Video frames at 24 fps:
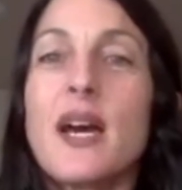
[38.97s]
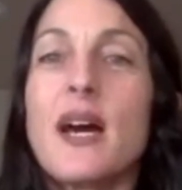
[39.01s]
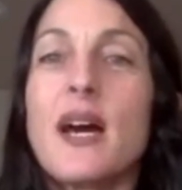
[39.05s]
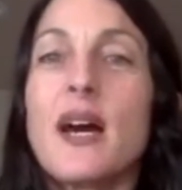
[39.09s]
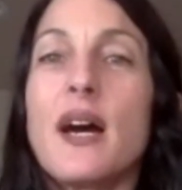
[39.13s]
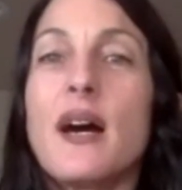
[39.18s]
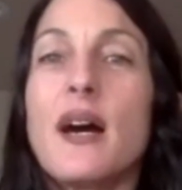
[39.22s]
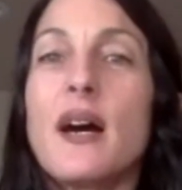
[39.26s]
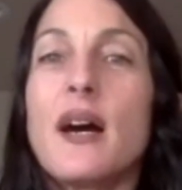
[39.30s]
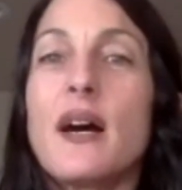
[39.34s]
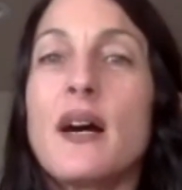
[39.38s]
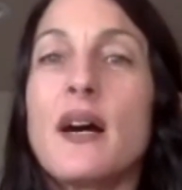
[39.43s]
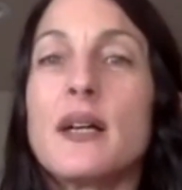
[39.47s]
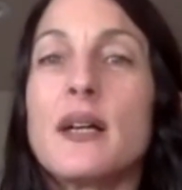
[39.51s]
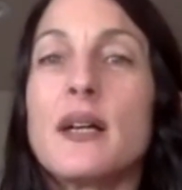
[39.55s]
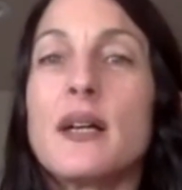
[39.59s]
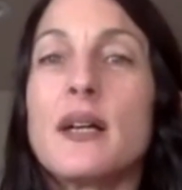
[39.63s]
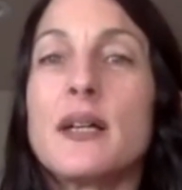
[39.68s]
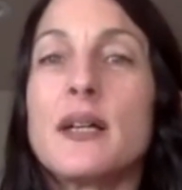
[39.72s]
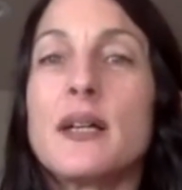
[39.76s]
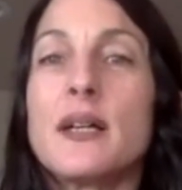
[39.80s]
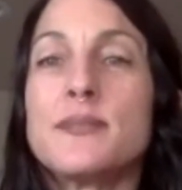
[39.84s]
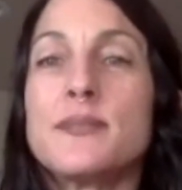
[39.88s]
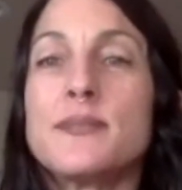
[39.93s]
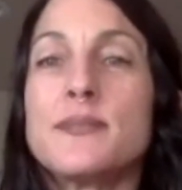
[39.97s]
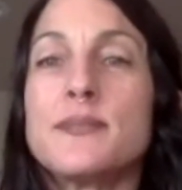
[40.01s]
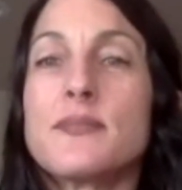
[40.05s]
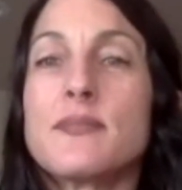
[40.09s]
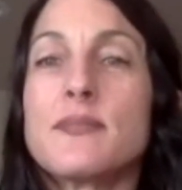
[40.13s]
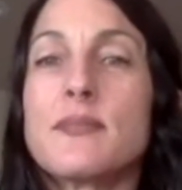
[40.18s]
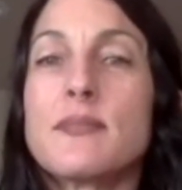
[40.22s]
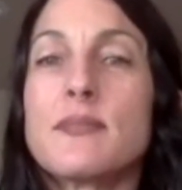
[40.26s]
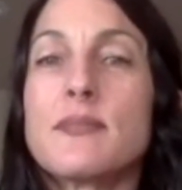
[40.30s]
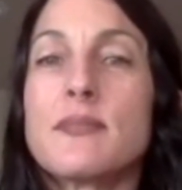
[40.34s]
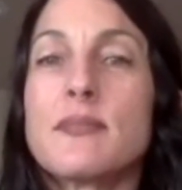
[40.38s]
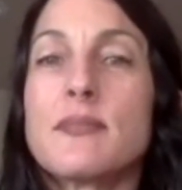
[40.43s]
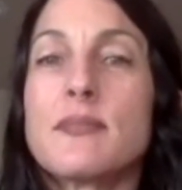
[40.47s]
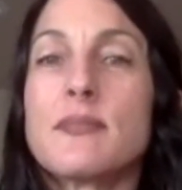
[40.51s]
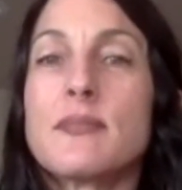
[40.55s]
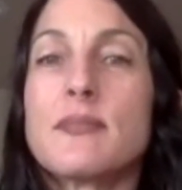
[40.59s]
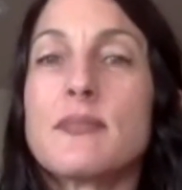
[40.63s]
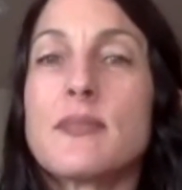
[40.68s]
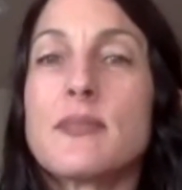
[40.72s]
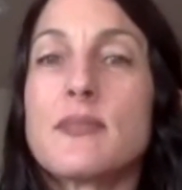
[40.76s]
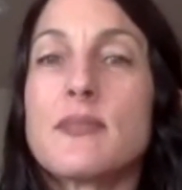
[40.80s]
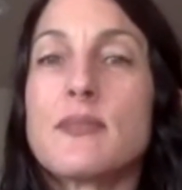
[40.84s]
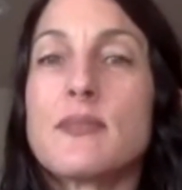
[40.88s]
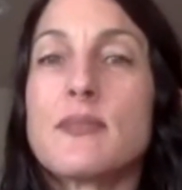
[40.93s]
Um,
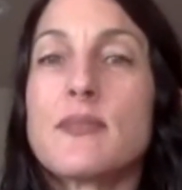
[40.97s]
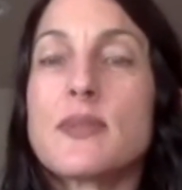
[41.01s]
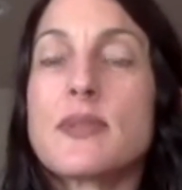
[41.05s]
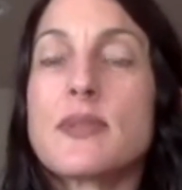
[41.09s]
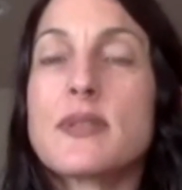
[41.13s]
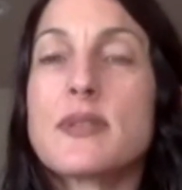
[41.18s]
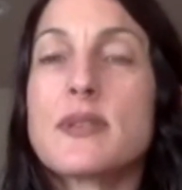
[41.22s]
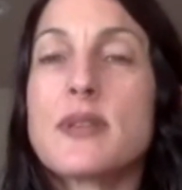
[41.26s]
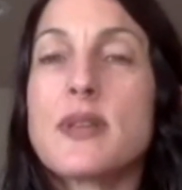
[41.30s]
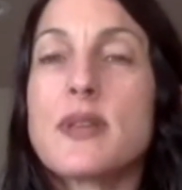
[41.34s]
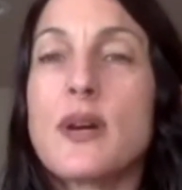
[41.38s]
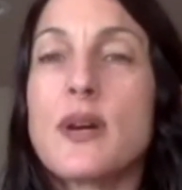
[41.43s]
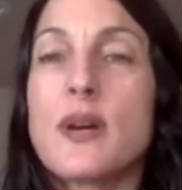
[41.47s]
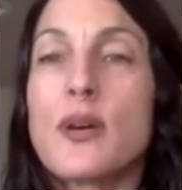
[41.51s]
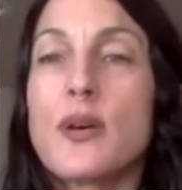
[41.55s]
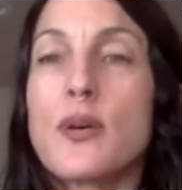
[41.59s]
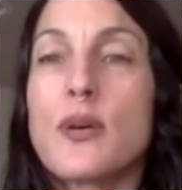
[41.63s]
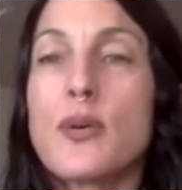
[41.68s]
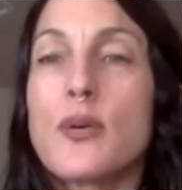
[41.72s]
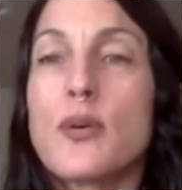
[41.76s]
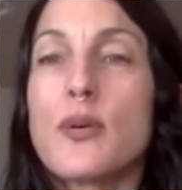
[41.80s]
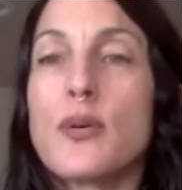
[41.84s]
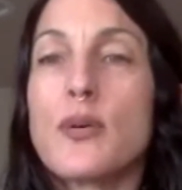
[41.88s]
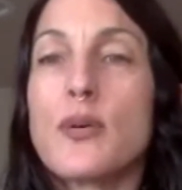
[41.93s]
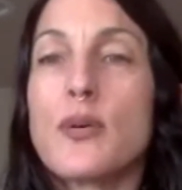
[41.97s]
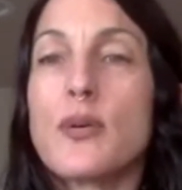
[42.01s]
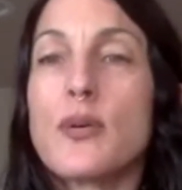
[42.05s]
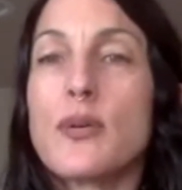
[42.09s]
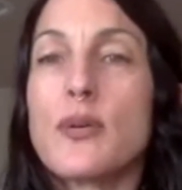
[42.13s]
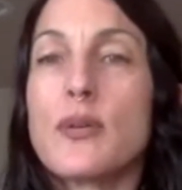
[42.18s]
so